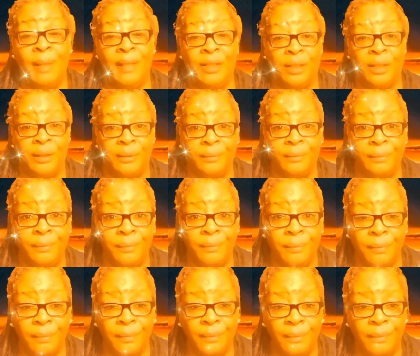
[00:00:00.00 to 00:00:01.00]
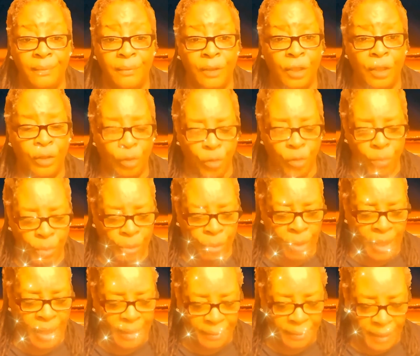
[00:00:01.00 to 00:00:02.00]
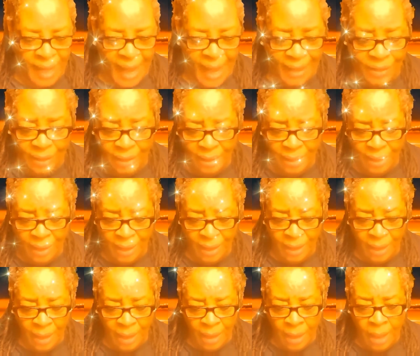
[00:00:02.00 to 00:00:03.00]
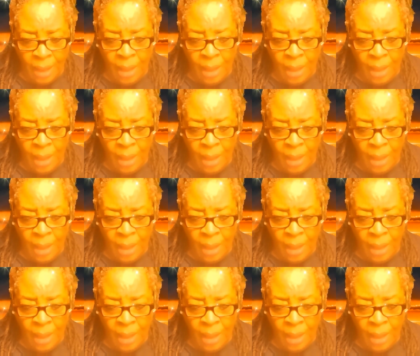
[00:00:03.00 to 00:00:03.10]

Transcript: many to mention, to enumerate, actually.